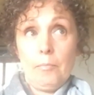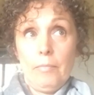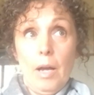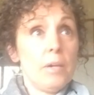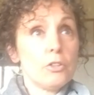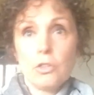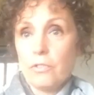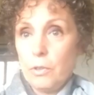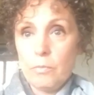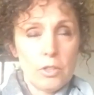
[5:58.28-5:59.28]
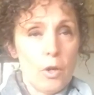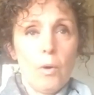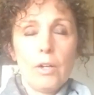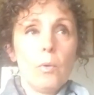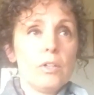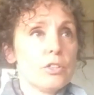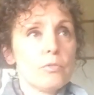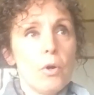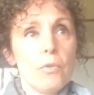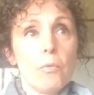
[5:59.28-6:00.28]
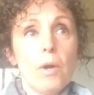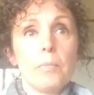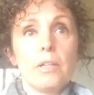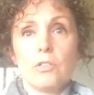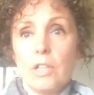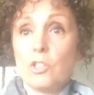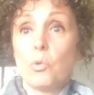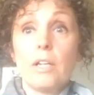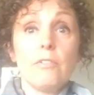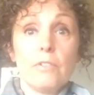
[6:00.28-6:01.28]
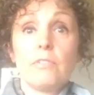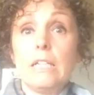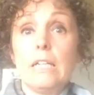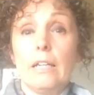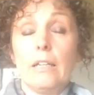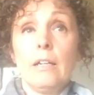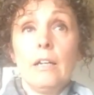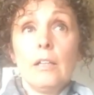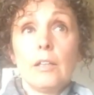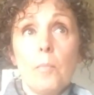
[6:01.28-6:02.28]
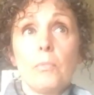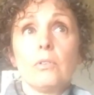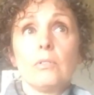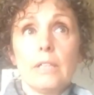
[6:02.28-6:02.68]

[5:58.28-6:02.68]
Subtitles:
I'm not sure so I don't want to just throw that around, but in 2015, Lumber